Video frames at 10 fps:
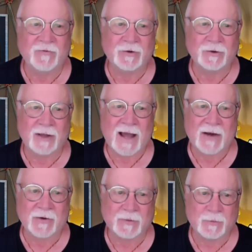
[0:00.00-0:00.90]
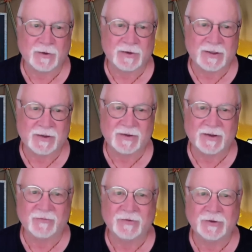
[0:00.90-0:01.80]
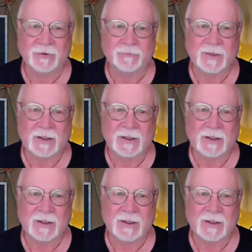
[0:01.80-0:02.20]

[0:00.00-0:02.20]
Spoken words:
vertical ladders presents itself to you.